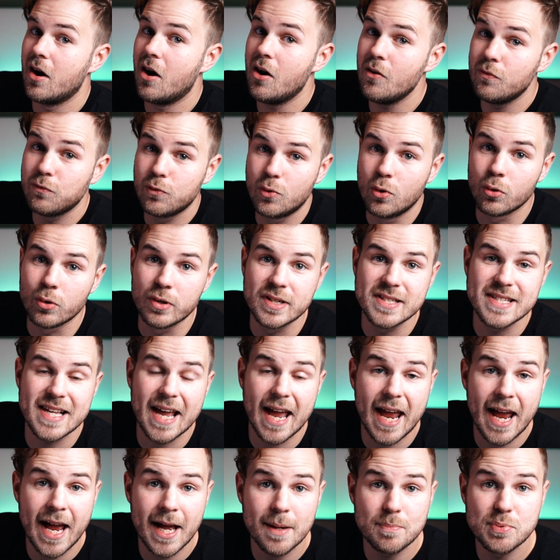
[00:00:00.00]
of course
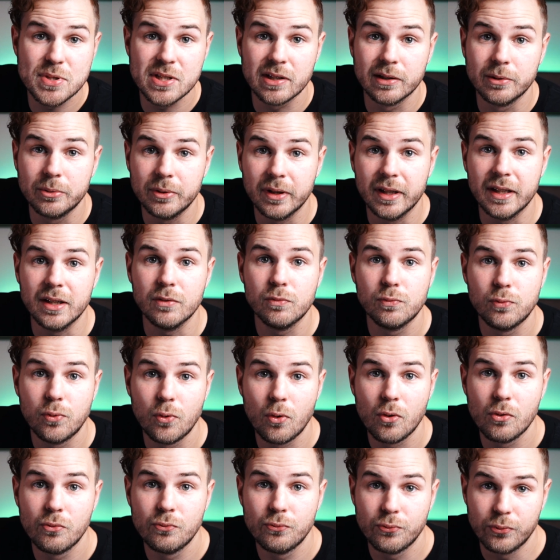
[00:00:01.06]
absolutely
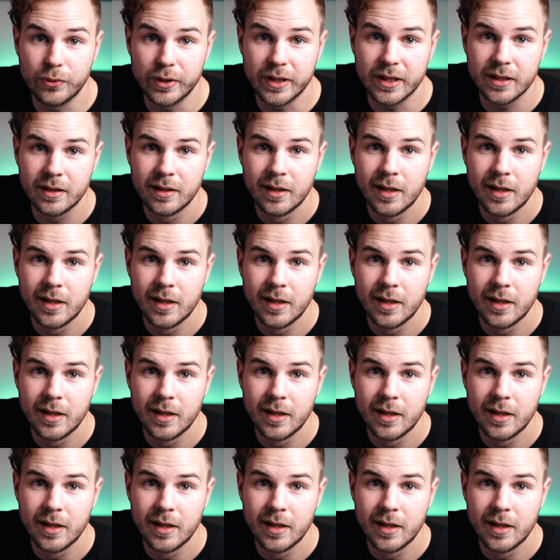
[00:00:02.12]
for free.